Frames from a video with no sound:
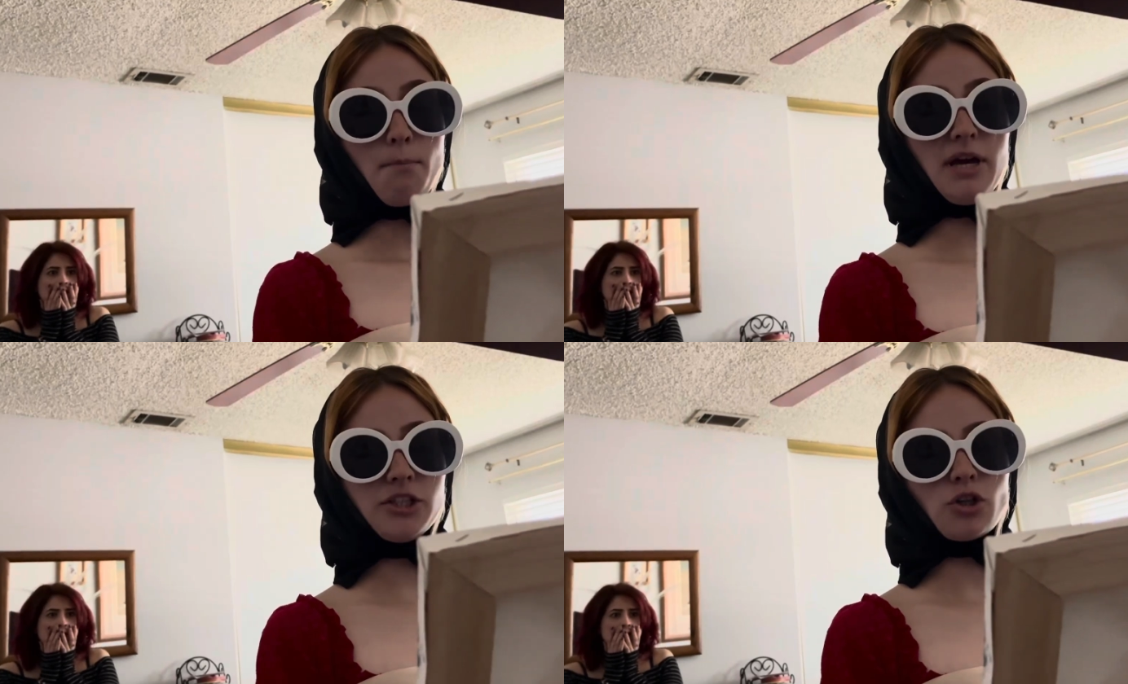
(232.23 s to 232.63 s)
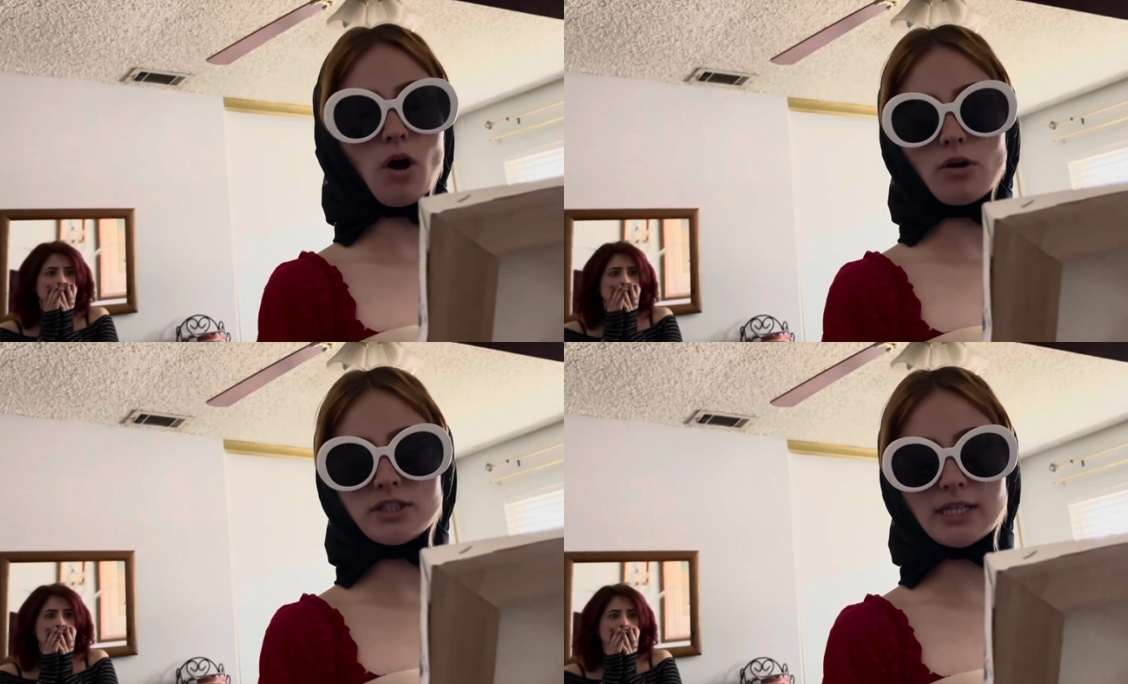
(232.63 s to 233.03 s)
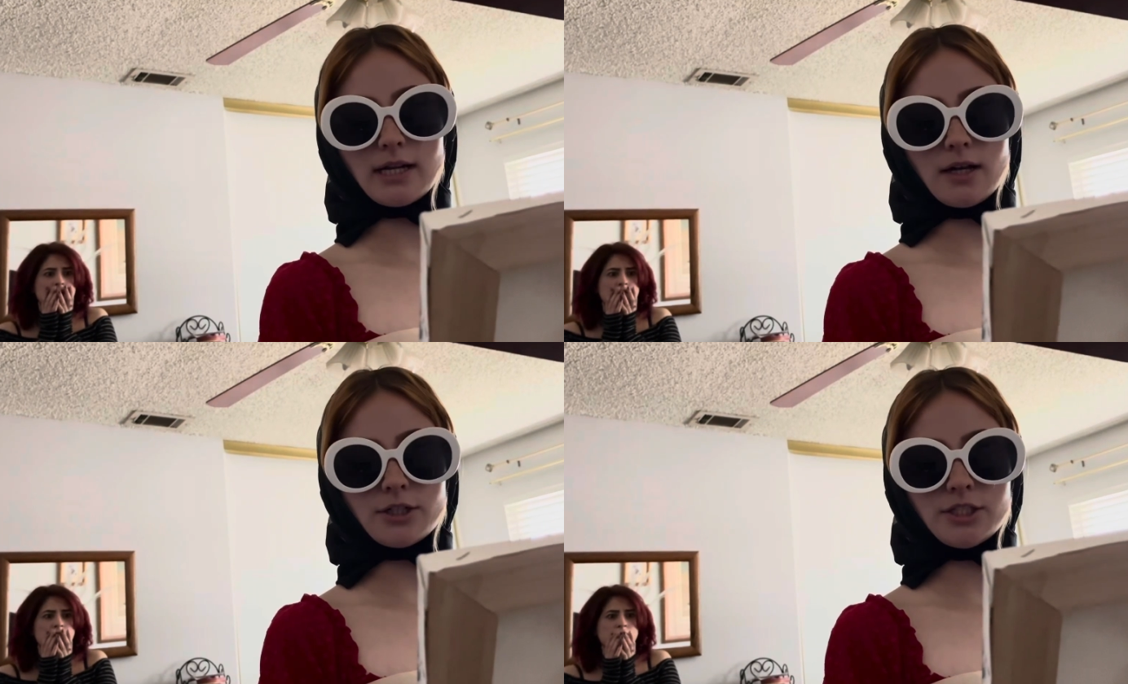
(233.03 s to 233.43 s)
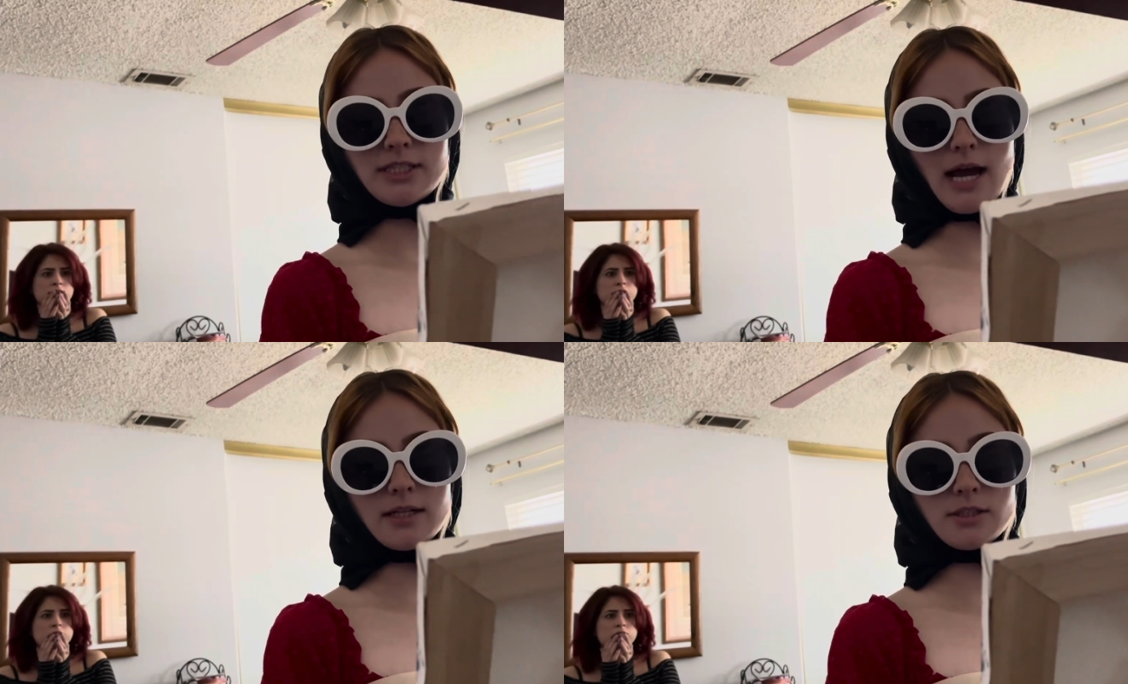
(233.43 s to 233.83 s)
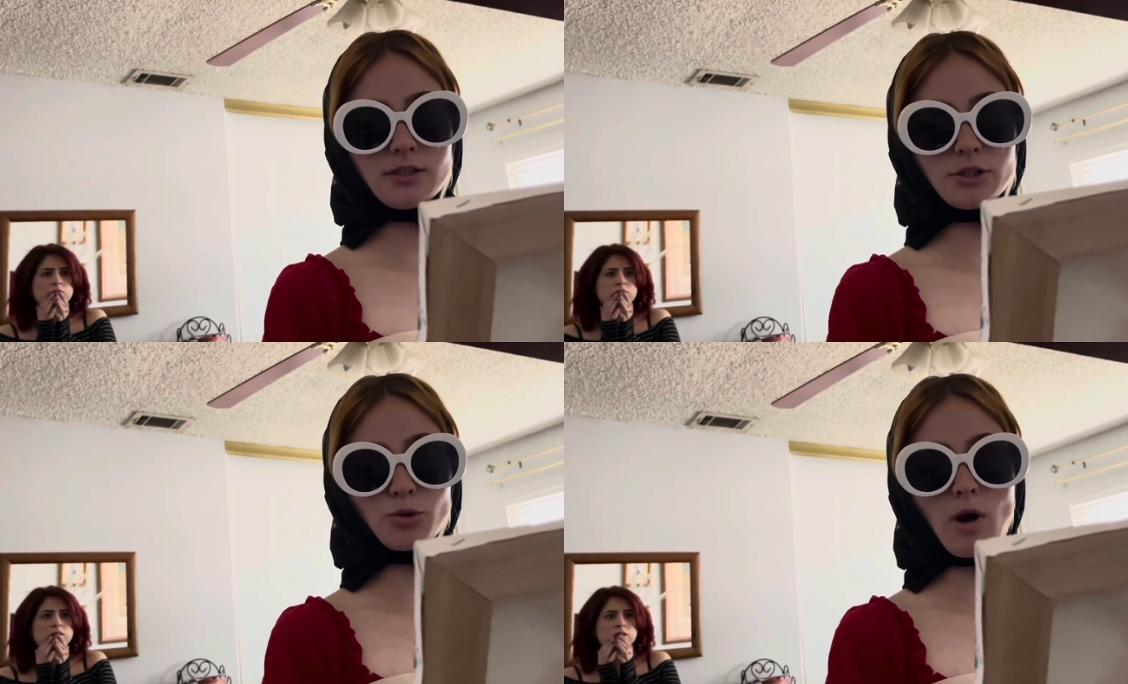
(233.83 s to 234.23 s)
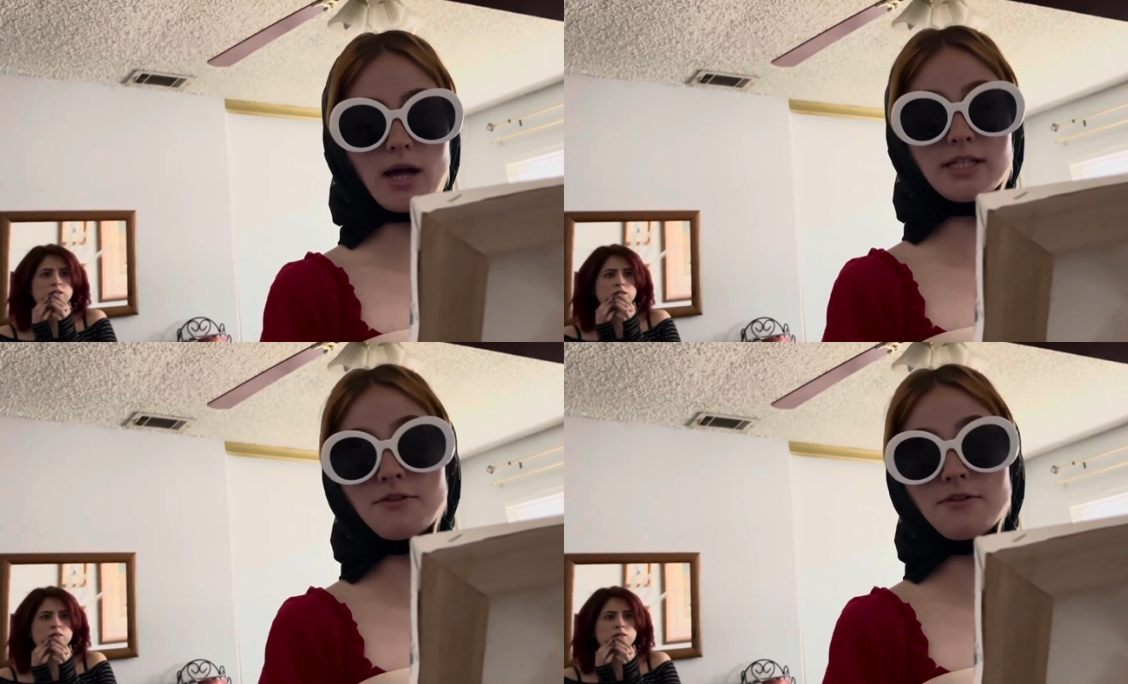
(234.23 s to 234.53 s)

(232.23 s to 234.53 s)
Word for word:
Speaker 1: Mitch Colson understands the joie